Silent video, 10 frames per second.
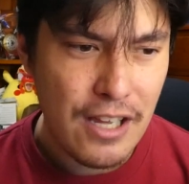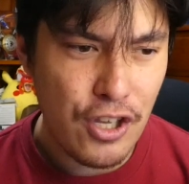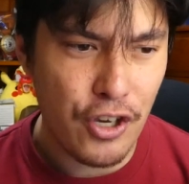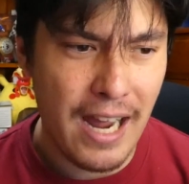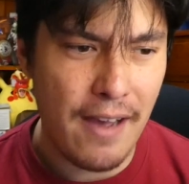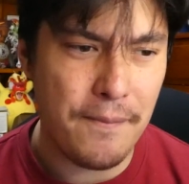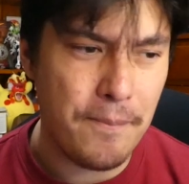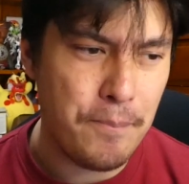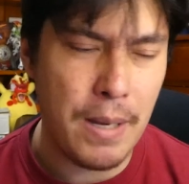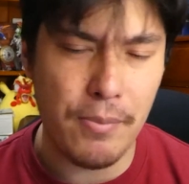you're going to have
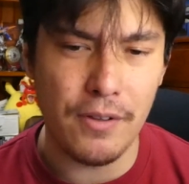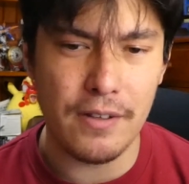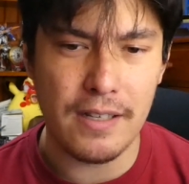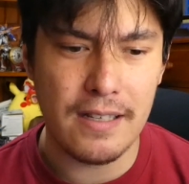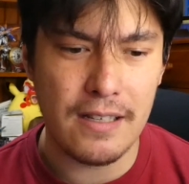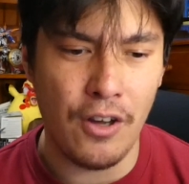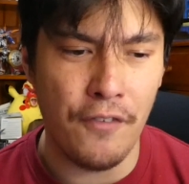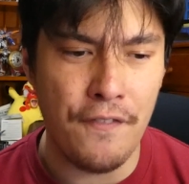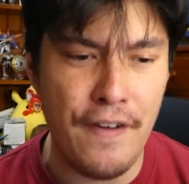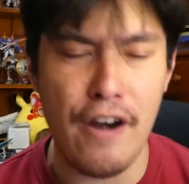people
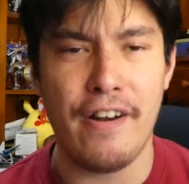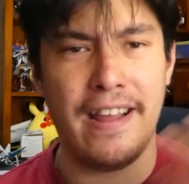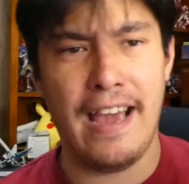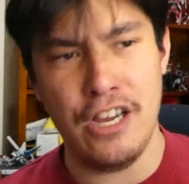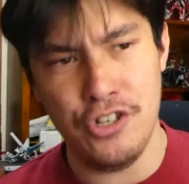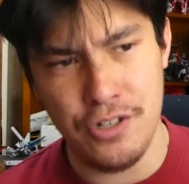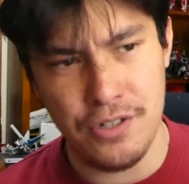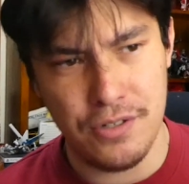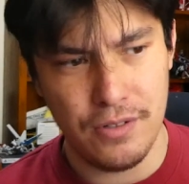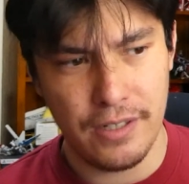of varying
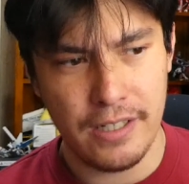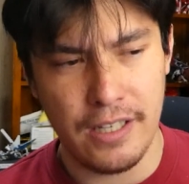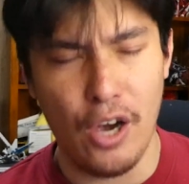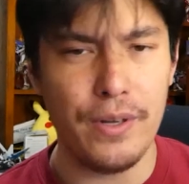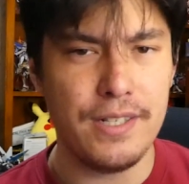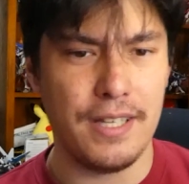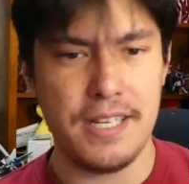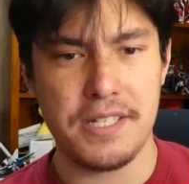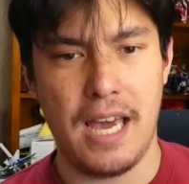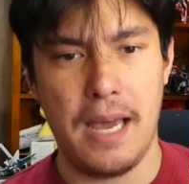ages go into
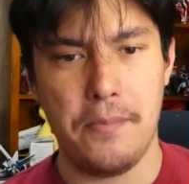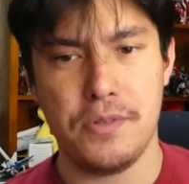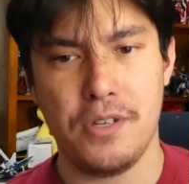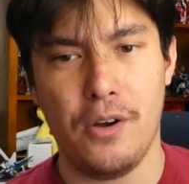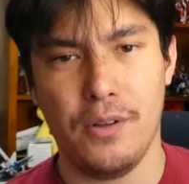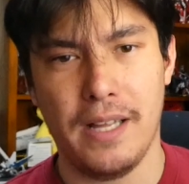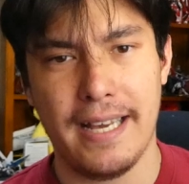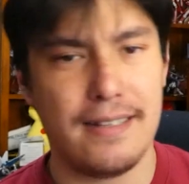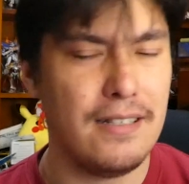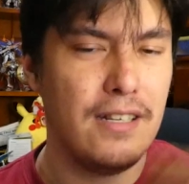these games. So,
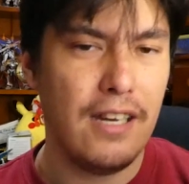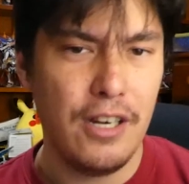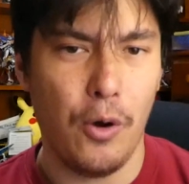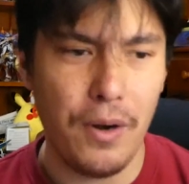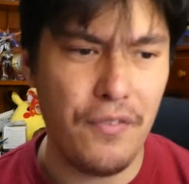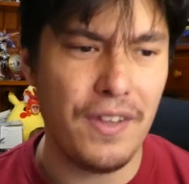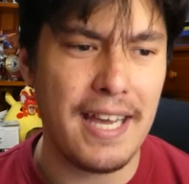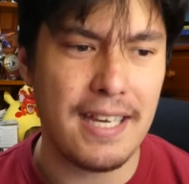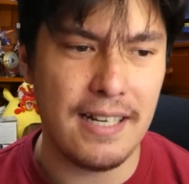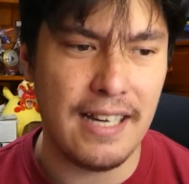like, you know, what if,
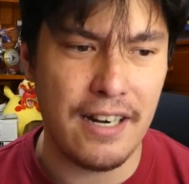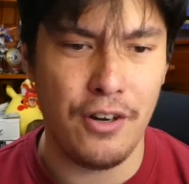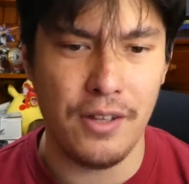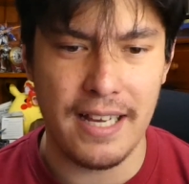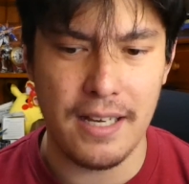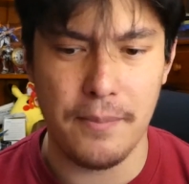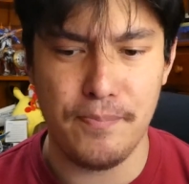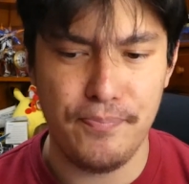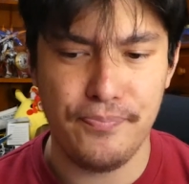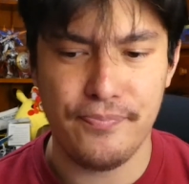like, I don't know, like a
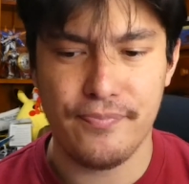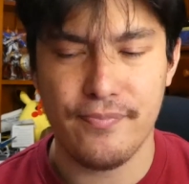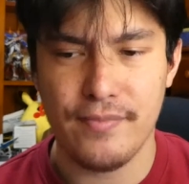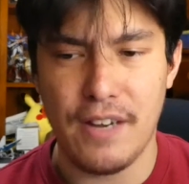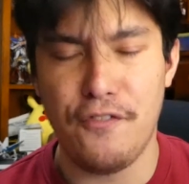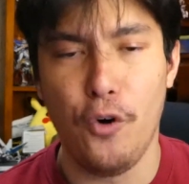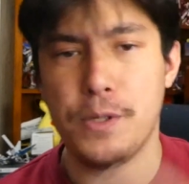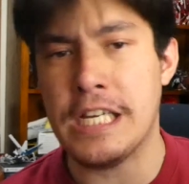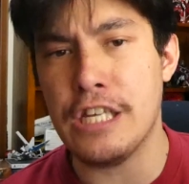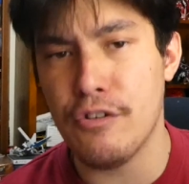
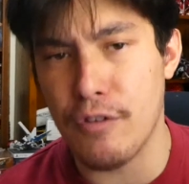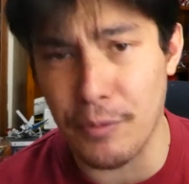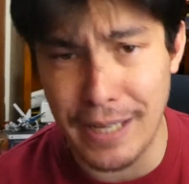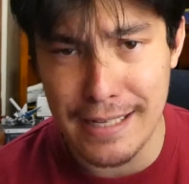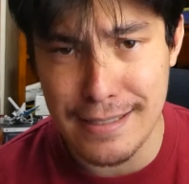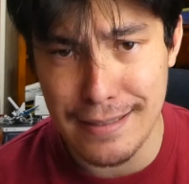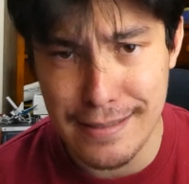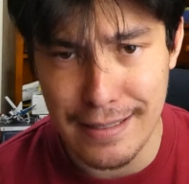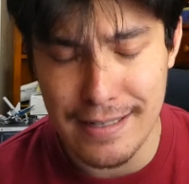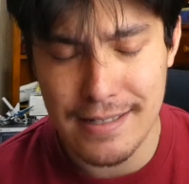14-year-old gets
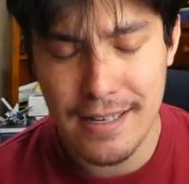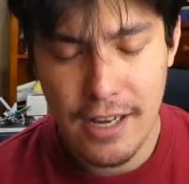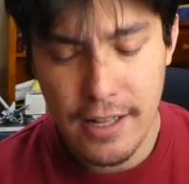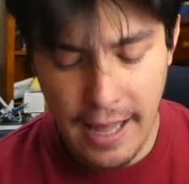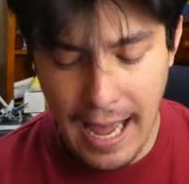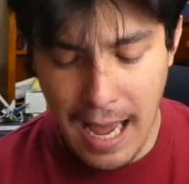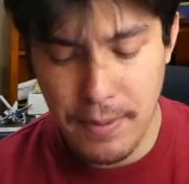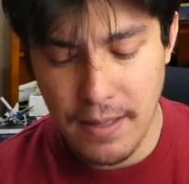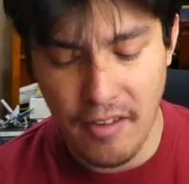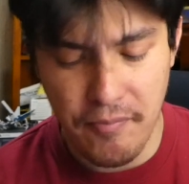into this? They're
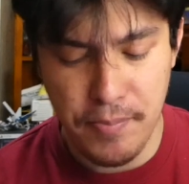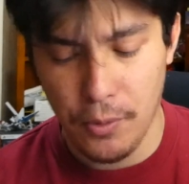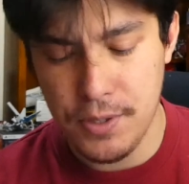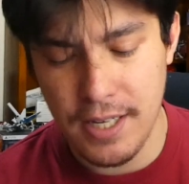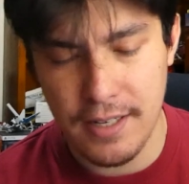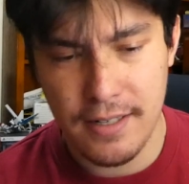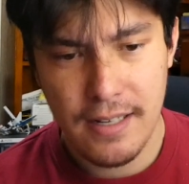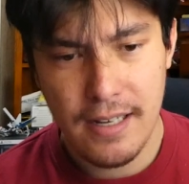happy, they've built it,